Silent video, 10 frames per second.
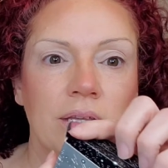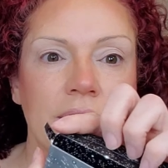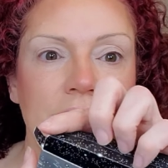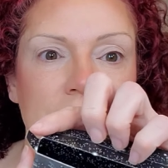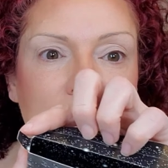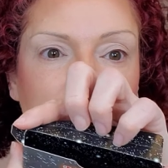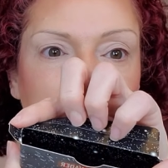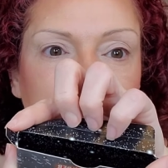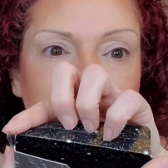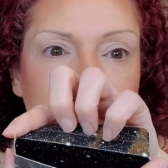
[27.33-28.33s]
The inside of
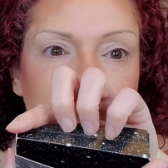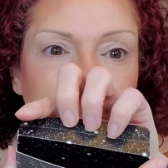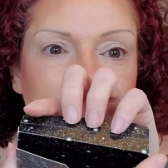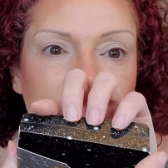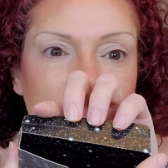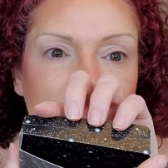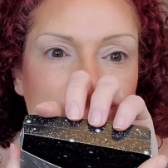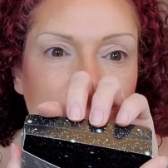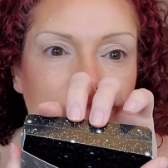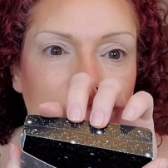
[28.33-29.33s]
the carton.
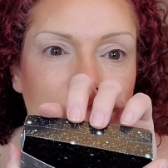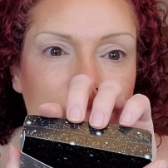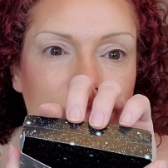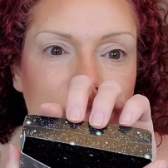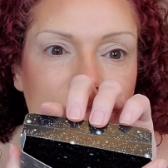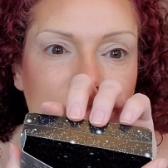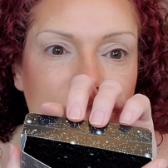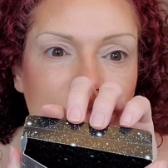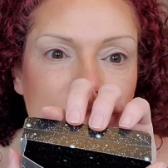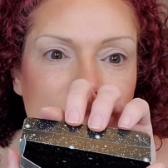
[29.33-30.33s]
It's all like the
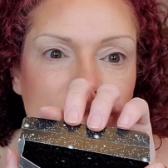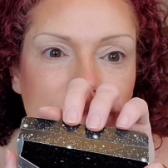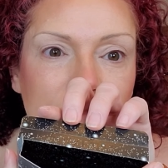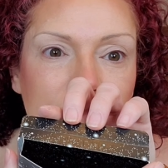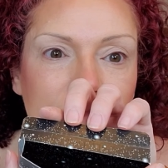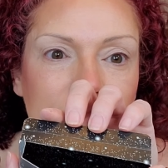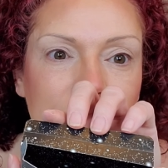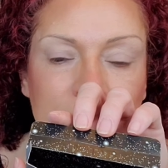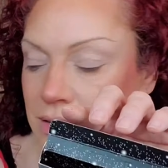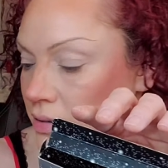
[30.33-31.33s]
galaxy.
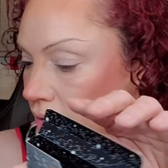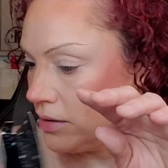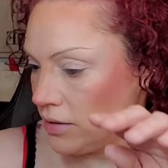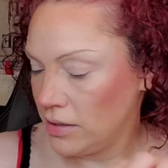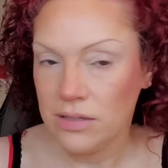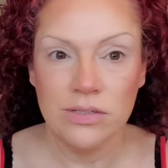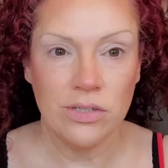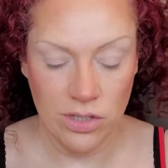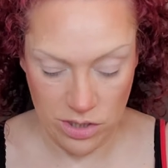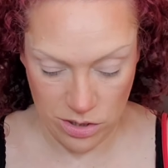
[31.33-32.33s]

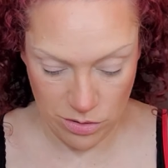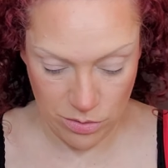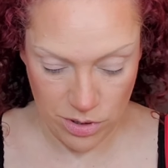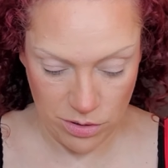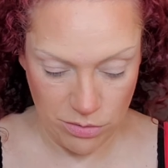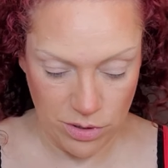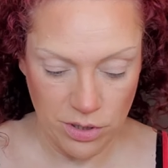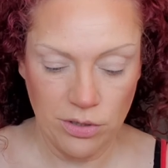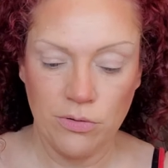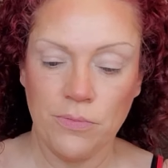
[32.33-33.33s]
Cute, cute,
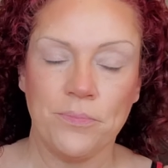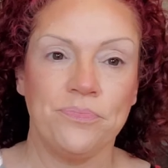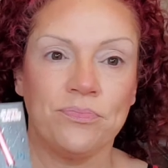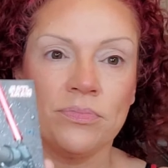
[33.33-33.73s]
cute.